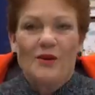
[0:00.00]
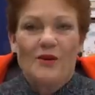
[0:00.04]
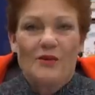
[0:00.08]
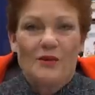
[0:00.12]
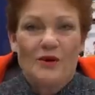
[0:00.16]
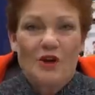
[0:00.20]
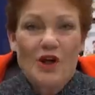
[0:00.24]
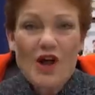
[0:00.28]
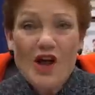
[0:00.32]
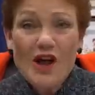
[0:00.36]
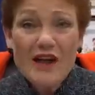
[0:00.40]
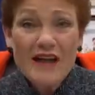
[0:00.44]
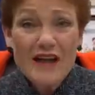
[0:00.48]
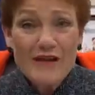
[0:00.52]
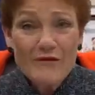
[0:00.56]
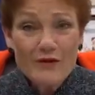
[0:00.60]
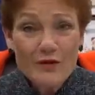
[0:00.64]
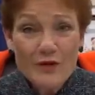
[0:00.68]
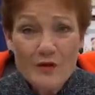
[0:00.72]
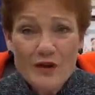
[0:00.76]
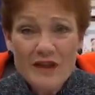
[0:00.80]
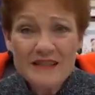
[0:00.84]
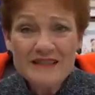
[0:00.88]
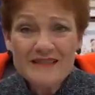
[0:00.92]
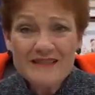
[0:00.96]
Well, hi
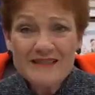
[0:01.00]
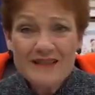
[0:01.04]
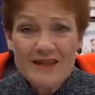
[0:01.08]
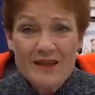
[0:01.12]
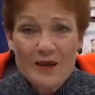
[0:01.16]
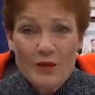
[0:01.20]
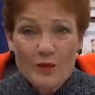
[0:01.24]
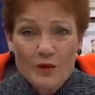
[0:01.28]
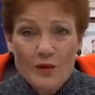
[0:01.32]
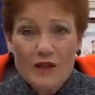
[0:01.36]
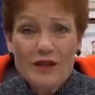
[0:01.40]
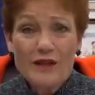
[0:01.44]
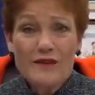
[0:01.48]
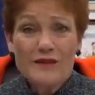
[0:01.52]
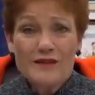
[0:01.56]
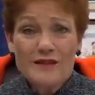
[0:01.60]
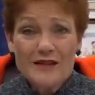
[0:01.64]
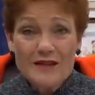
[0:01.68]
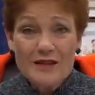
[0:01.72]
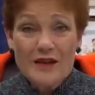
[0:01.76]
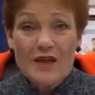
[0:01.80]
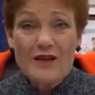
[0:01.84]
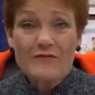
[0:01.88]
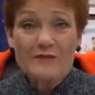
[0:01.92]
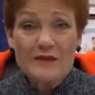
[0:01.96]
everyone. Well,
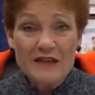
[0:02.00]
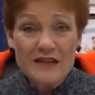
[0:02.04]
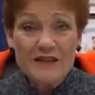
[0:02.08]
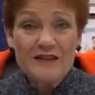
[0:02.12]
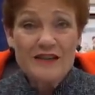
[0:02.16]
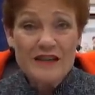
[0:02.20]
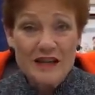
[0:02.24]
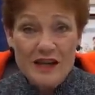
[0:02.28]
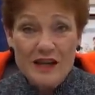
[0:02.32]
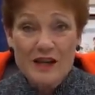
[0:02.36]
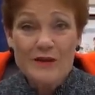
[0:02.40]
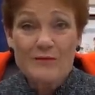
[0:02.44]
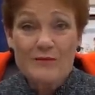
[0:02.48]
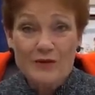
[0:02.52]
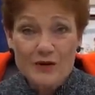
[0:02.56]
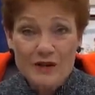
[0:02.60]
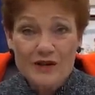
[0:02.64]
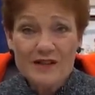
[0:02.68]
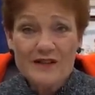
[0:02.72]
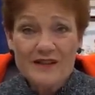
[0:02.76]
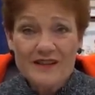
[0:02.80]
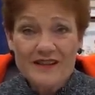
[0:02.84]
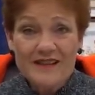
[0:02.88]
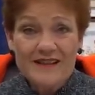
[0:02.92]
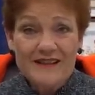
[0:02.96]
I've been in
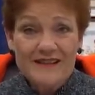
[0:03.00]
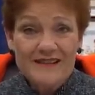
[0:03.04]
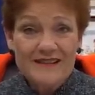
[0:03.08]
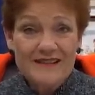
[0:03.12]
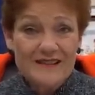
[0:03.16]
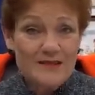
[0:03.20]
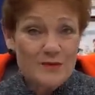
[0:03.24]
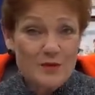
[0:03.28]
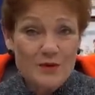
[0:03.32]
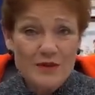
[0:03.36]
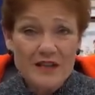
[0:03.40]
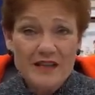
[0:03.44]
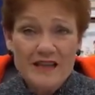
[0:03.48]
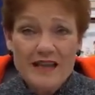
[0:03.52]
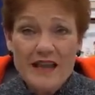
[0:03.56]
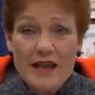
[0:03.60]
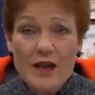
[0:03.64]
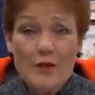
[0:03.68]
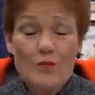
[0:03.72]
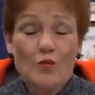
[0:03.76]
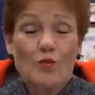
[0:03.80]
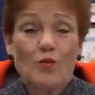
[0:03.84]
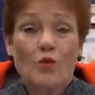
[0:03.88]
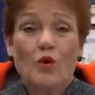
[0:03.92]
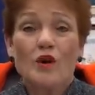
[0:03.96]
Canberra this week
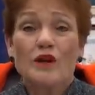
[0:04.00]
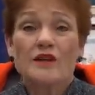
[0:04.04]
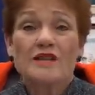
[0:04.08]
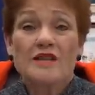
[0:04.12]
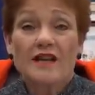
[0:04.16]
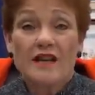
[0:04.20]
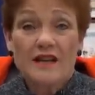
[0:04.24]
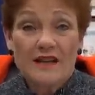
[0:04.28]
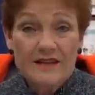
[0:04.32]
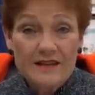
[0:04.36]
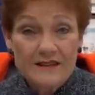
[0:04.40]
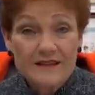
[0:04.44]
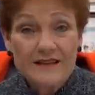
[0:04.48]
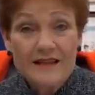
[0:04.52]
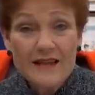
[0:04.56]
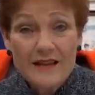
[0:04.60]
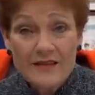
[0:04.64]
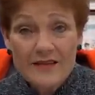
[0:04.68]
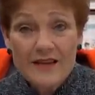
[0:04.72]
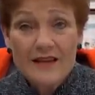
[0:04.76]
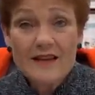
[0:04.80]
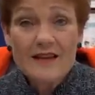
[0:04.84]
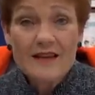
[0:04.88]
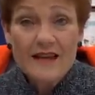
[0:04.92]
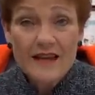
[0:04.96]
and what
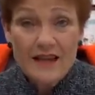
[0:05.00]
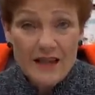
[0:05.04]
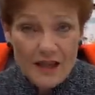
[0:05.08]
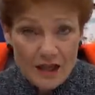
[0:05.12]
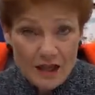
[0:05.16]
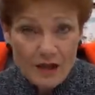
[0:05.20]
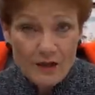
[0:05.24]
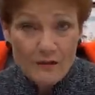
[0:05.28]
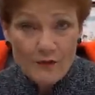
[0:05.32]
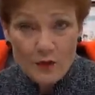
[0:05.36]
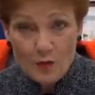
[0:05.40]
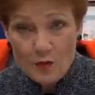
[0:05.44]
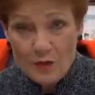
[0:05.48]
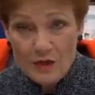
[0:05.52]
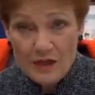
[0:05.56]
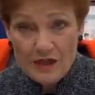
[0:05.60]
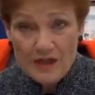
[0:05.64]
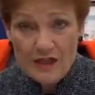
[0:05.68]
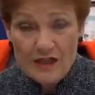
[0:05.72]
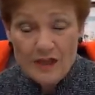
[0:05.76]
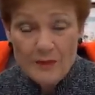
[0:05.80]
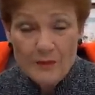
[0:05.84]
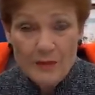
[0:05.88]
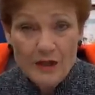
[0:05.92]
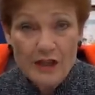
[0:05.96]
another hell of a
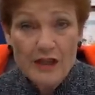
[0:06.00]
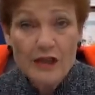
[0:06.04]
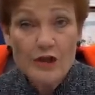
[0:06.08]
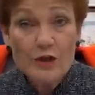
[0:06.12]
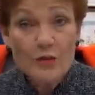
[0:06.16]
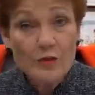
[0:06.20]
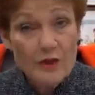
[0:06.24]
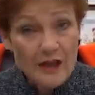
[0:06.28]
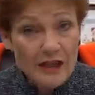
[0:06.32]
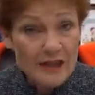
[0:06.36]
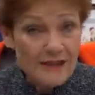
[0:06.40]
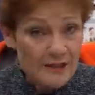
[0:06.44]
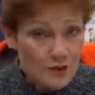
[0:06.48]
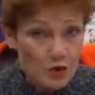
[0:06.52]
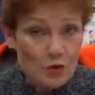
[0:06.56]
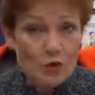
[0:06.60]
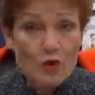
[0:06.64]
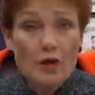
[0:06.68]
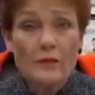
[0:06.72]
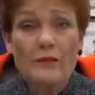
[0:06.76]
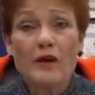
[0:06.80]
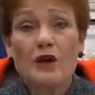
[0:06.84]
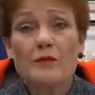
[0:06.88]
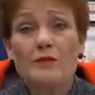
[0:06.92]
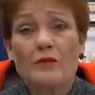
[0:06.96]
week. But anyway, it's all
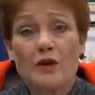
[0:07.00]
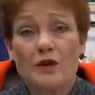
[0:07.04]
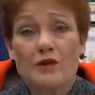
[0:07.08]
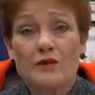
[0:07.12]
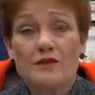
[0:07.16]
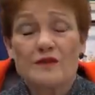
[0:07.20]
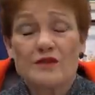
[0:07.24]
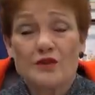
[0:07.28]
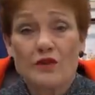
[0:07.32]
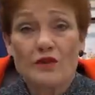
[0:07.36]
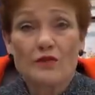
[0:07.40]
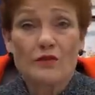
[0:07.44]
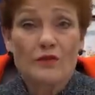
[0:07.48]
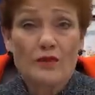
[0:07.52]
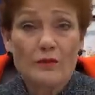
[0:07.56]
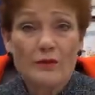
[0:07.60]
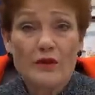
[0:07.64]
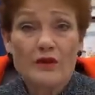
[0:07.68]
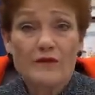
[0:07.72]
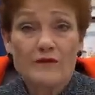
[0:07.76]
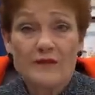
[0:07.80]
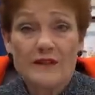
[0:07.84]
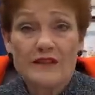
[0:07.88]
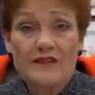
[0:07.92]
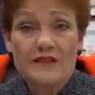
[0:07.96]
on my posts, all on
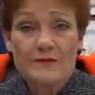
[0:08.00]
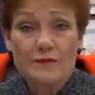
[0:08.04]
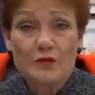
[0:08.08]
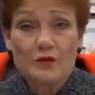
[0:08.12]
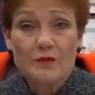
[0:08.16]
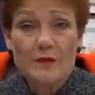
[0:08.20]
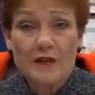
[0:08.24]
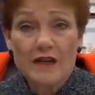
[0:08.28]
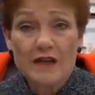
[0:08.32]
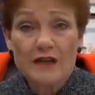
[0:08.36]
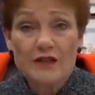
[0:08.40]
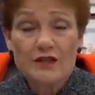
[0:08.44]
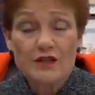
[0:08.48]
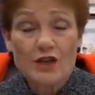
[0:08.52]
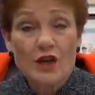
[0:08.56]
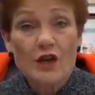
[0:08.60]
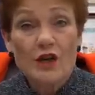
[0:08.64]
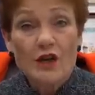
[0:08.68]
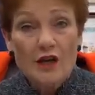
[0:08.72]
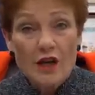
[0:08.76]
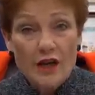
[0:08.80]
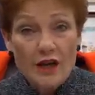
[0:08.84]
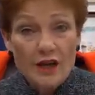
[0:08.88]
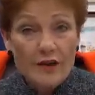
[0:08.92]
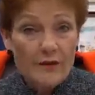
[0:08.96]
my Facebook page.
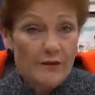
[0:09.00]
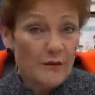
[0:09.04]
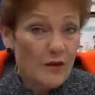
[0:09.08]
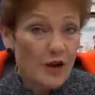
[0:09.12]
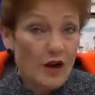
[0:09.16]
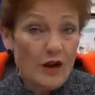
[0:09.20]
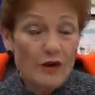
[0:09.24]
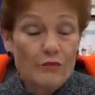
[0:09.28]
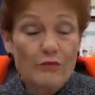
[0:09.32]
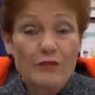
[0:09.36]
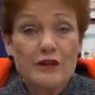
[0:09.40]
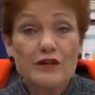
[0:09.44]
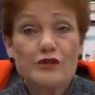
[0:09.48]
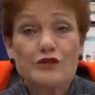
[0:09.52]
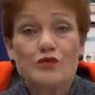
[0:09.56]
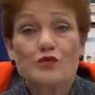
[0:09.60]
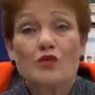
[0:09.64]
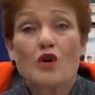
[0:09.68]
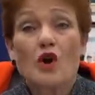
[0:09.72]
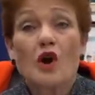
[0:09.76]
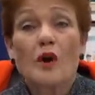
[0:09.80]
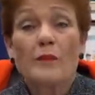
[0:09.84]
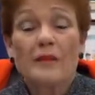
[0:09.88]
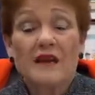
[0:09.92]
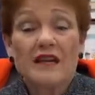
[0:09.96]
I read your
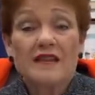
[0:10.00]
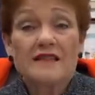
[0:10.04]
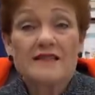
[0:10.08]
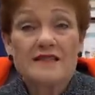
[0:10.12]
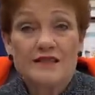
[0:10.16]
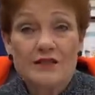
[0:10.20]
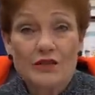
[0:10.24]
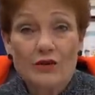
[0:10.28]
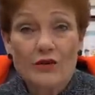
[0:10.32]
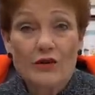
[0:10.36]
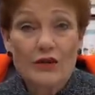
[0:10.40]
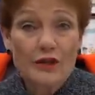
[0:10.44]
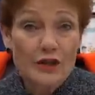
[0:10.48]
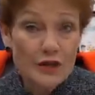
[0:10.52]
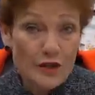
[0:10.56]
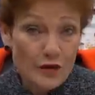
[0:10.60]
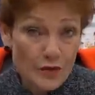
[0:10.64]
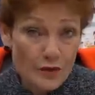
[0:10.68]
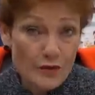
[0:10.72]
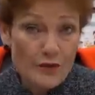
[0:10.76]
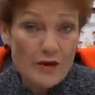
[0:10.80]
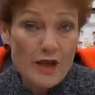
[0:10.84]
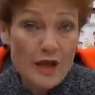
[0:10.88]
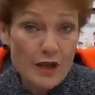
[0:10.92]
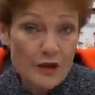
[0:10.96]
comments, so I
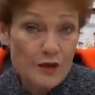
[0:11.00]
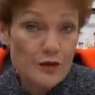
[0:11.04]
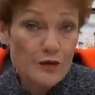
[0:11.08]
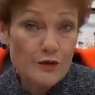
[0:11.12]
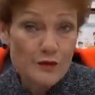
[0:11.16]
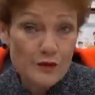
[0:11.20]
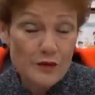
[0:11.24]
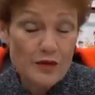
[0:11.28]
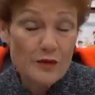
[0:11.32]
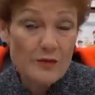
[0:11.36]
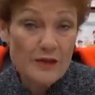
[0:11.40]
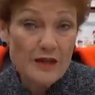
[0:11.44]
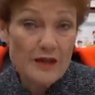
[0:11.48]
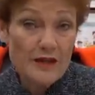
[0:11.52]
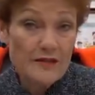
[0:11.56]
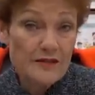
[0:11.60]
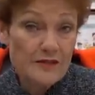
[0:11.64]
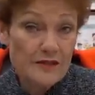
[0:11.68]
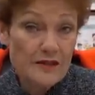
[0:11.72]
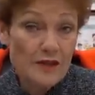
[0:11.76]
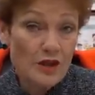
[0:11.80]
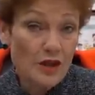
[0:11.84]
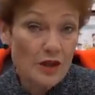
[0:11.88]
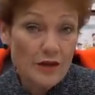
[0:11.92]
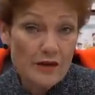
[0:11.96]
know how you feel about
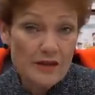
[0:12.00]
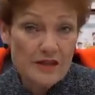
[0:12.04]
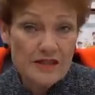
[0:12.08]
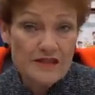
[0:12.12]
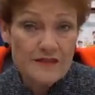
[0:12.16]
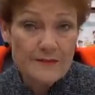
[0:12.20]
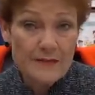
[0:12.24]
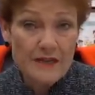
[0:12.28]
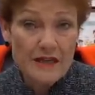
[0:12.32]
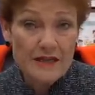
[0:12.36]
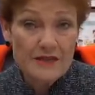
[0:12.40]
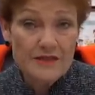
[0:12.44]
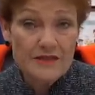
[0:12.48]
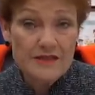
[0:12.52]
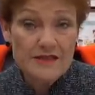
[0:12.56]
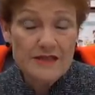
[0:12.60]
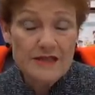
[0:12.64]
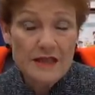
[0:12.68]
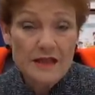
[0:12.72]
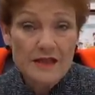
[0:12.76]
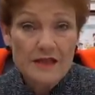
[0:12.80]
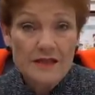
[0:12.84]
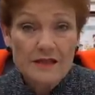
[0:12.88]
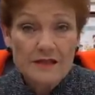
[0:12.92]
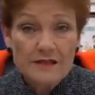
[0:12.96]
a lot of these matters.
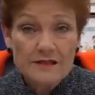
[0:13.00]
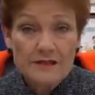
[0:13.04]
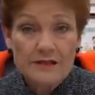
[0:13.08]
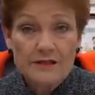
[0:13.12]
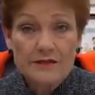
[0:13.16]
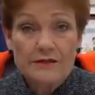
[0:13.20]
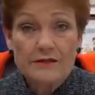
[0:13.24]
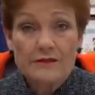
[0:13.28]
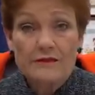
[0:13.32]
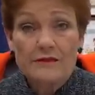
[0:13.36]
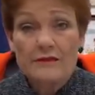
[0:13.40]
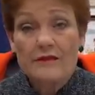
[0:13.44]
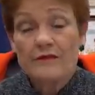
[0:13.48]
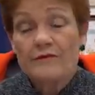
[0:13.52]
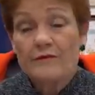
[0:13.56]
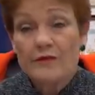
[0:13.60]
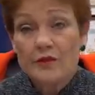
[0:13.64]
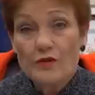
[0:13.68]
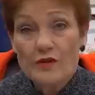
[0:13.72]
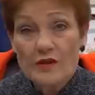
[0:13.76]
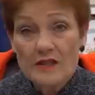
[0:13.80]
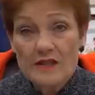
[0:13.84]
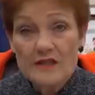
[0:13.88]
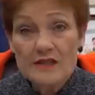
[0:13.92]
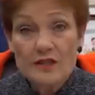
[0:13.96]
So a few
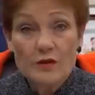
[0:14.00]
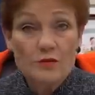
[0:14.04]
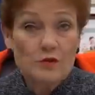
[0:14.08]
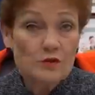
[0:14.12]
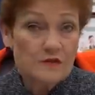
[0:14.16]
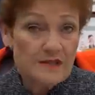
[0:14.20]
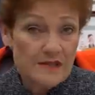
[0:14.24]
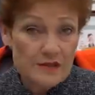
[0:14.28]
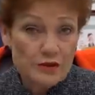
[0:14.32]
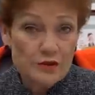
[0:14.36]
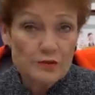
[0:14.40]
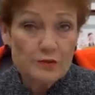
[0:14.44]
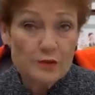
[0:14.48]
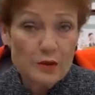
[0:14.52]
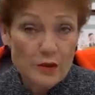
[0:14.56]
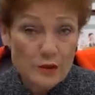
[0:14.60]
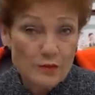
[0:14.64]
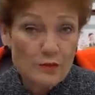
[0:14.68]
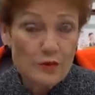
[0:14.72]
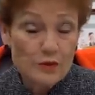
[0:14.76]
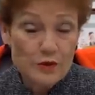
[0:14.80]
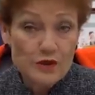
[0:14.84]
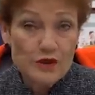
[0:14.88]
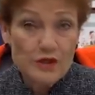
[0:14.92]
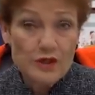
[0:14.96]
things I will still be
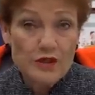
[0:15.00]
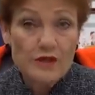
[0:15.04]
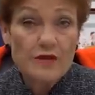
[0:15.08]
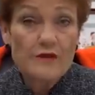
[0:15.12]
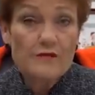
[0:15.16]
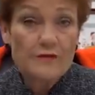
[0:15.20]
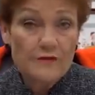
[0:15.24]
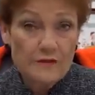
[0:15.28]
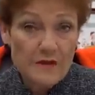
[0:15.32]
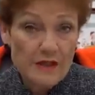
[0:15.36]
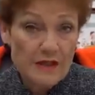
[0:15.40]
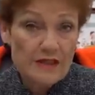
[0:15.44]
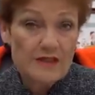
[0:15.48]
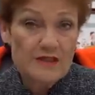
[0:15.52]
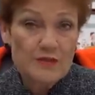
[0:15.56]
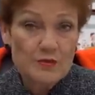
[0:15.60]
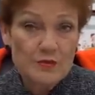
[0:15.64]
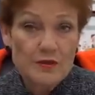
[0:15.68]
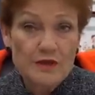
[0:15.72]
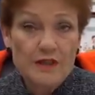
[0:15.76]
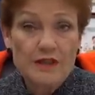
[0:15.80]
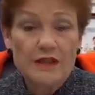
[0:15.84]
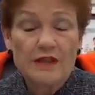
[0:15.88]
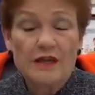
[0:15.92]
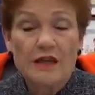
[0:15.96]
pushing next
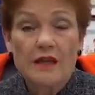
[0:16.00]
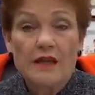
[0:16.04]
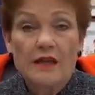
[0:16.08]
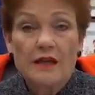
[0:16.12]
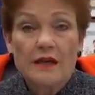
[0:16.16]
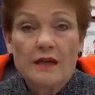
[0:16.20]
week.